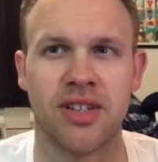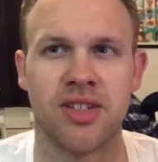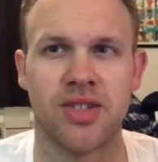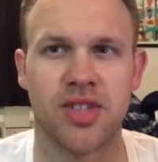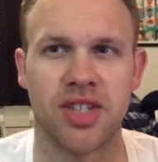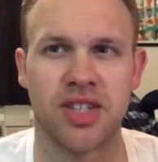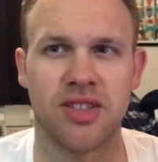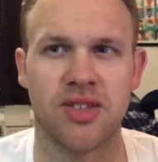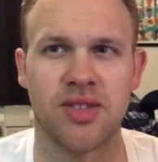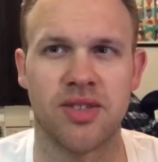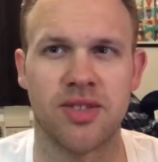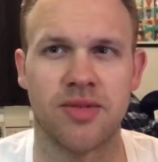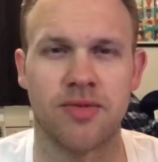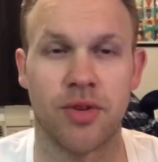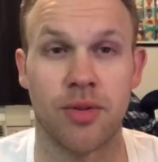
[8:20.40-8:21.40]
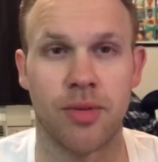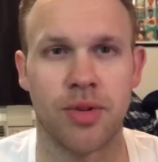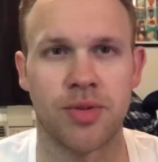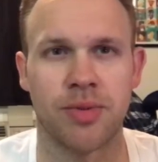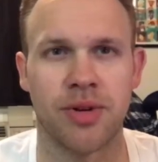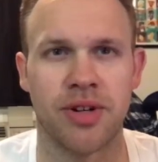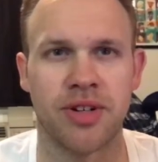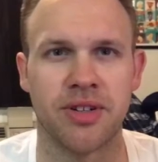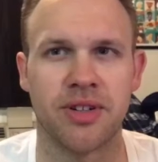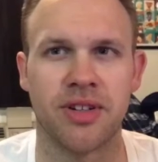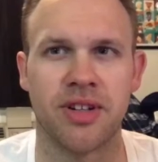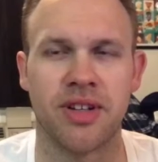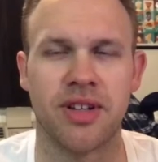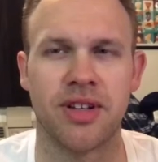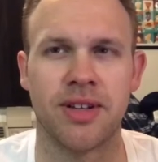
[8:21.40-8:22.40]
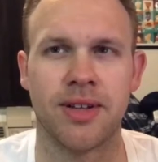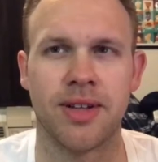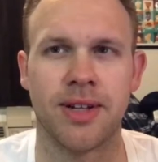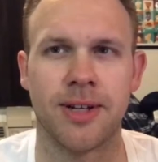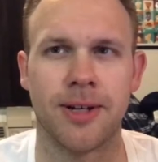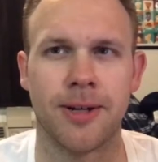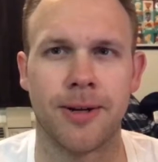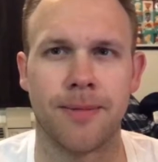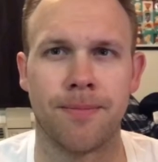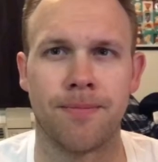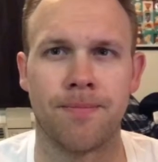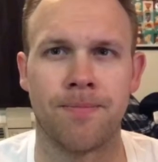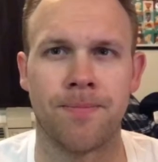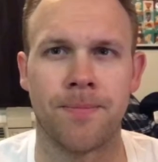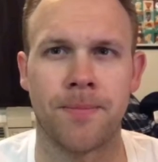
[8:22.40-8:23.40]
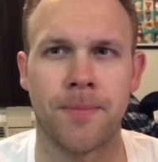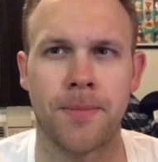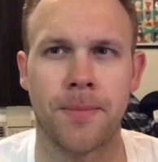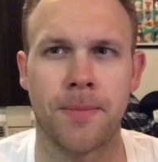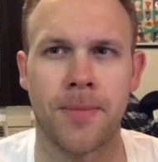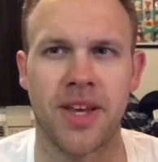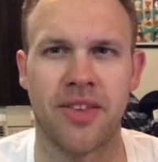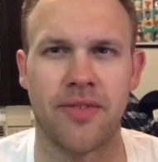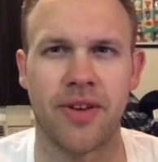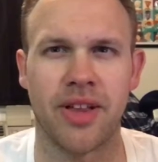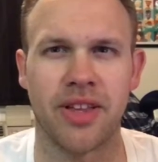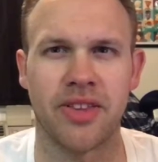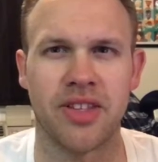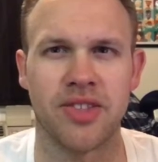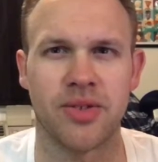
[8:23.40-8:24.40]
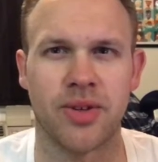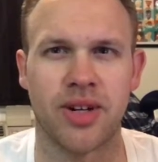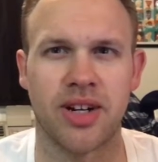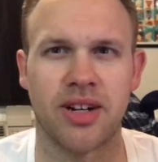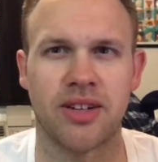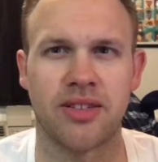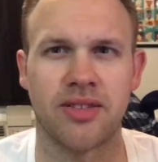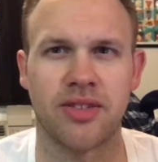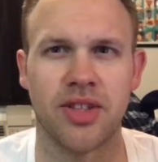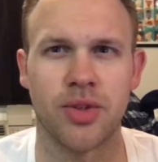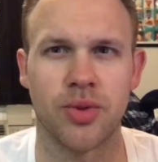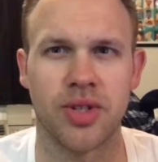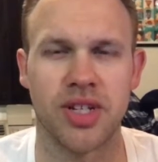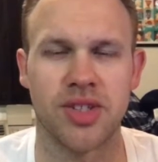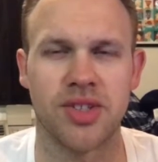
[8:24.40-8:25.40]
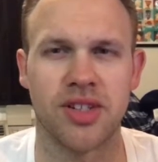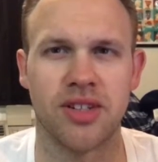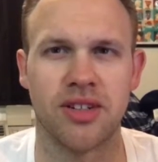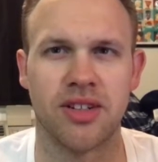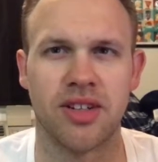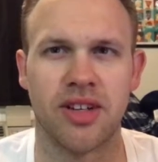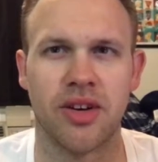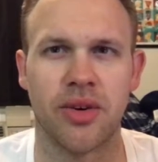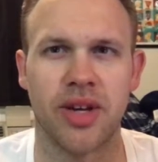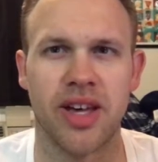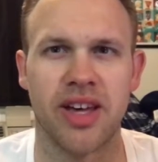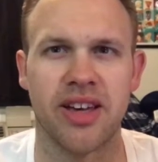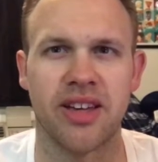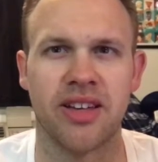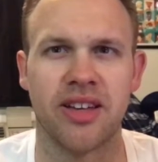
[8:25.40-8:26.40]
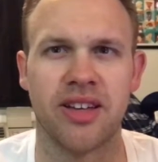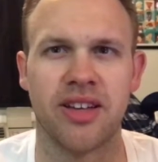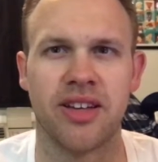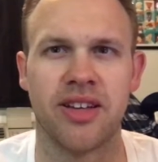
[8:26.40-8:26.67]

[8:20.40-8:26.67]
scenes for the most part. I felt like these were decent and okay,